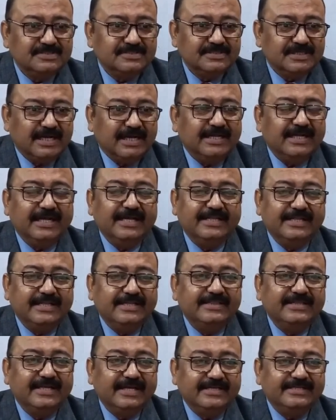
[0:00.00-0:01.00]

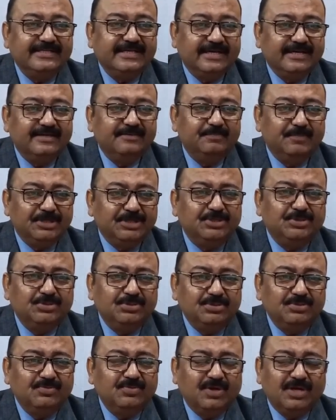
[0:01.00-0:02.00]
and that
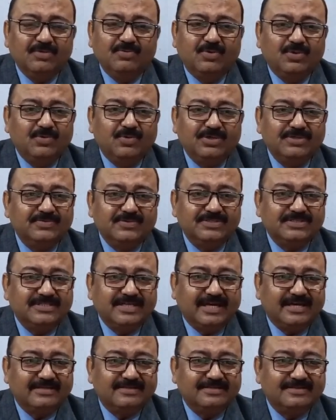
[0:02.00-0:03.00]
Bittu, what was
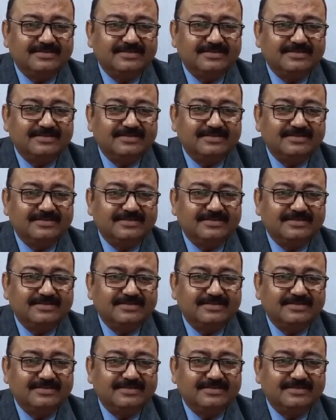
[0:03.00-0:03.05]
that?